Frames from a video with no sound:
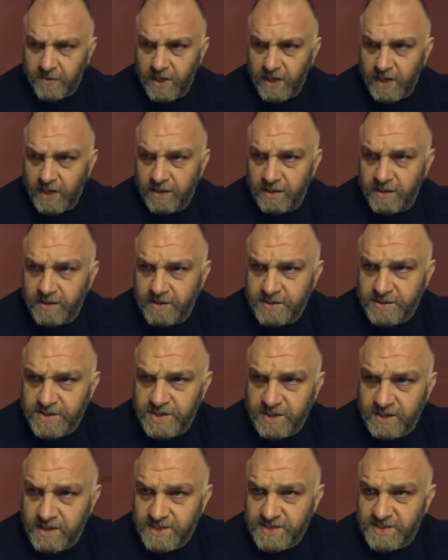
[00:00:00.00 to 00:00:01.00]
8
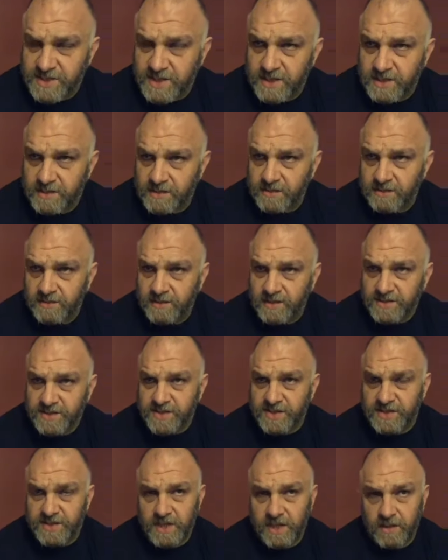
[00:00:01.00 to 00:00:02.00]
years, enlisted
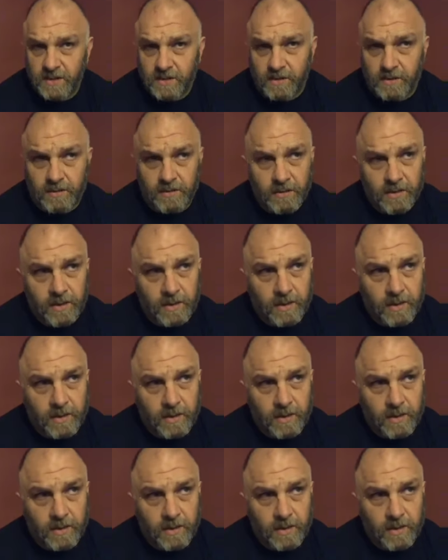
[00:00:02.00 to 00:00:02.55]
as a SEAL.